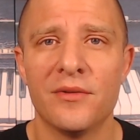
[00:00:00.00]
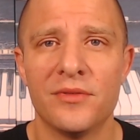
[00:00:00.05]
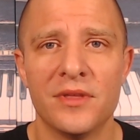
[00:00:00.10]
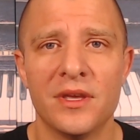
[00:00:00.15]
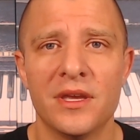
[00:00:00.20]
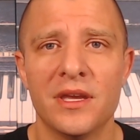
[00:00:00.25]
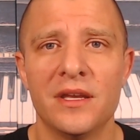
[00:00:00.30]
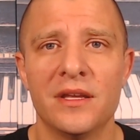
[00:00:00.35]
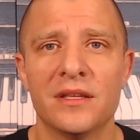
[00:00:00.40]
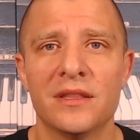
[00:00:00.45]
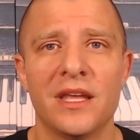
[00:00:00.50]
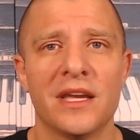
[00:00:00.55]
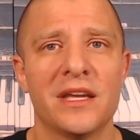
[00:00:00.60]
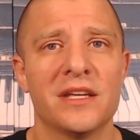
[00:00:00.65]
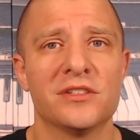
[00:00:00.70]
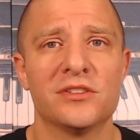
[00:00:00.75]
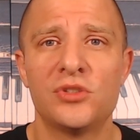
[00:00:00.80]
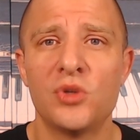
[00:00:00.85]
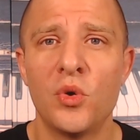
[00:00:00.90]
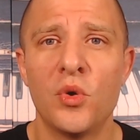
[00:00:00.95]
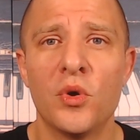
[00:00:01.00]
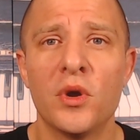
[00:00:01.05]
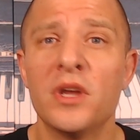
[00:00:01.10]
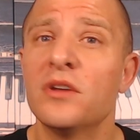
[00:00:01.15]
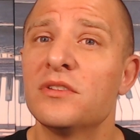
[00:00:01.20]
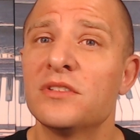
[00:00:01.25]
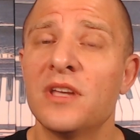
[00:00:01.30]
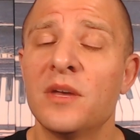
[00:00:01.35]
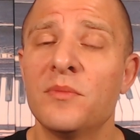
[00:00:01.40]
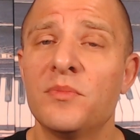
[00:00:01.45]
thing, like a story
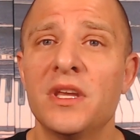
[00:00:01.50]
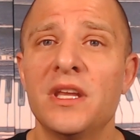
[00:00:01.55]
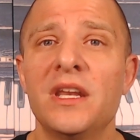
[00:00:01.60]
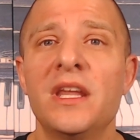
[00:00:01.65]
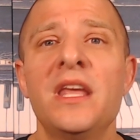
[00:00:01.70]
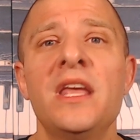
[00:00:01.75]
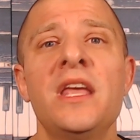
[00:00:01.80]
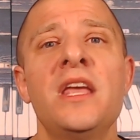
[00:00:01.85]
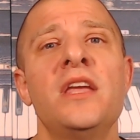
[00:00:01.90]
or something,